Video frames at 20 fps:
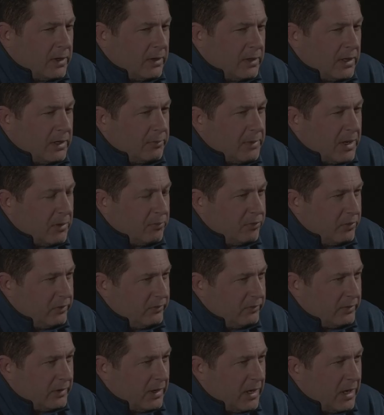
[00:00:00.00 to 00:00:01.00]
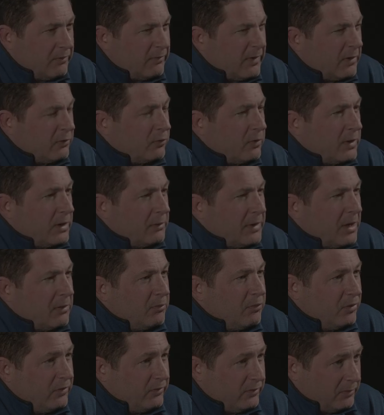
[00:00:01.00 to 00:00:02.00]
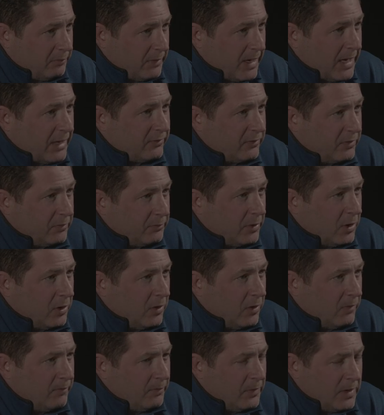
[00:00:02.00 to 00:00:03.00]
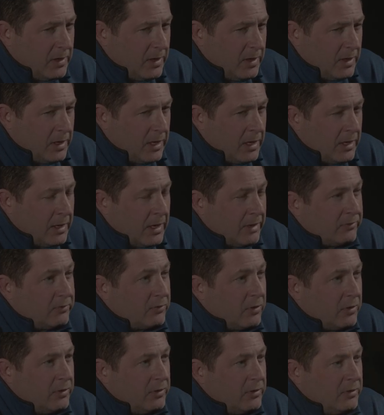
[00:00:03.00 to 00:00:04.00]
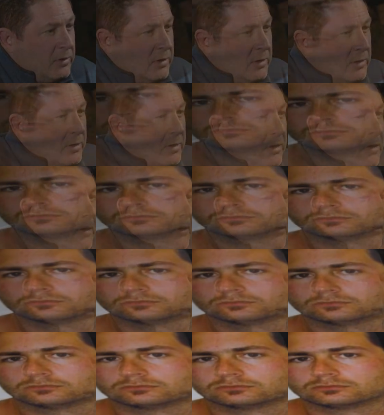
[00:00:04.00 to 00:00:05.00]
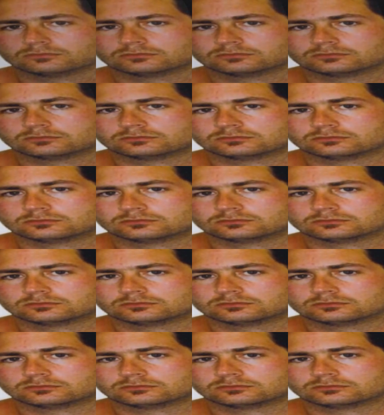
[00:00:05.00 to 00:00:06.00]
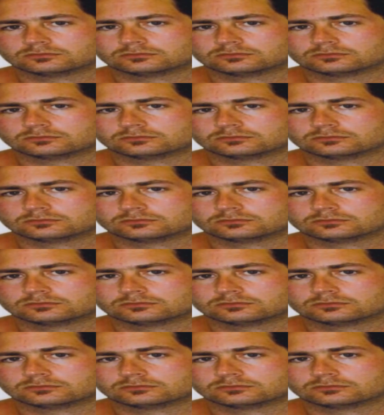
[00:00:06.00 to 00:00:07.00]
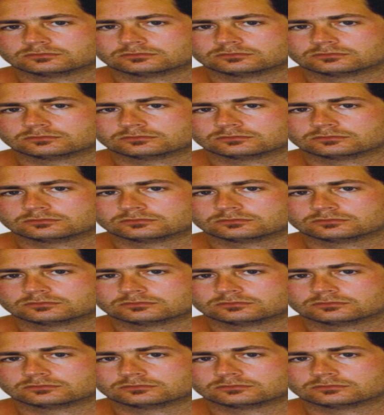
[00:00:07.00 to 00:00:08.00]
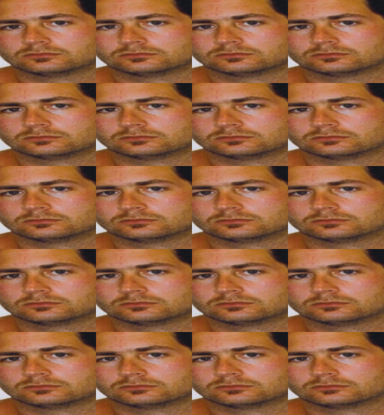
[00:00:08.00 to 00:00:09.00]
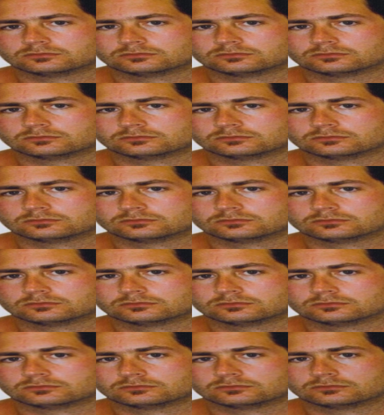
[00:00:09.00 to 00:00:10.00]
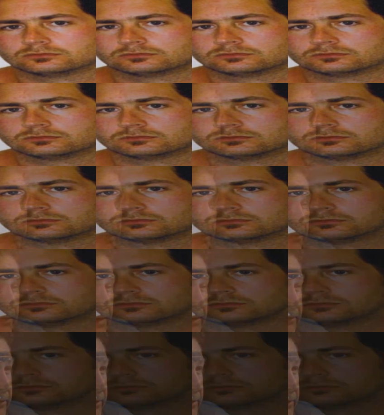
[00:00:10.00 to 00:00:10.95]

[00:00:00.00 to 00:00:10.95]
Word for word: i was writing like about prison life i was writing about prison basketball and i started uh, i started trying to get published like by outside sources you know, and, and, and I started like I started